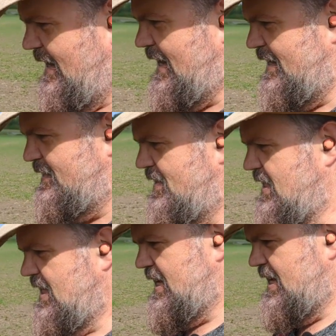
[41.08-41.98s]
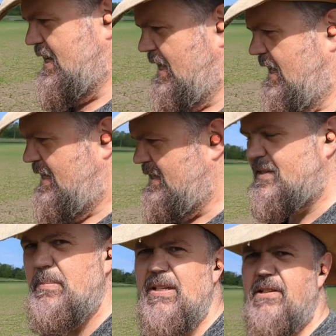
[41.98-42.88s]
has the
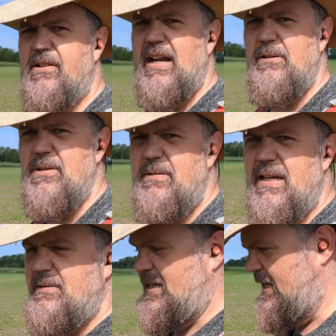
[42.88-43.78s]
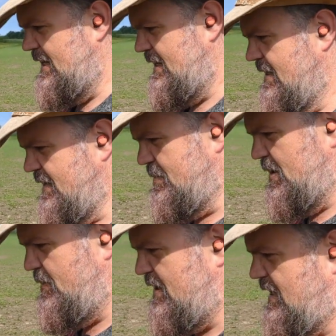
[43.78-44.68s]
highest bit of ground around here in this bit
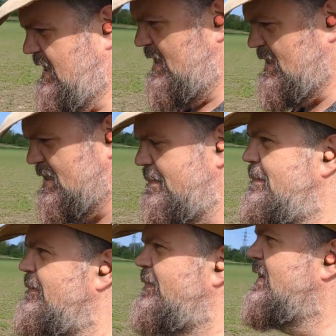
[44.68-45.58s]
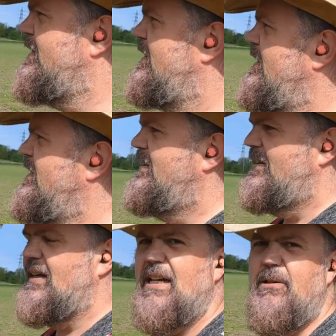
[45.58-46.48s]
of West Lancashire,
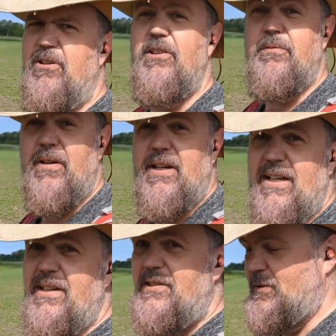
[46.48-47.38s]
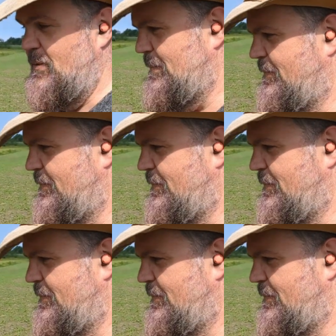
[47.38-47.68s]
which isn't very high at all.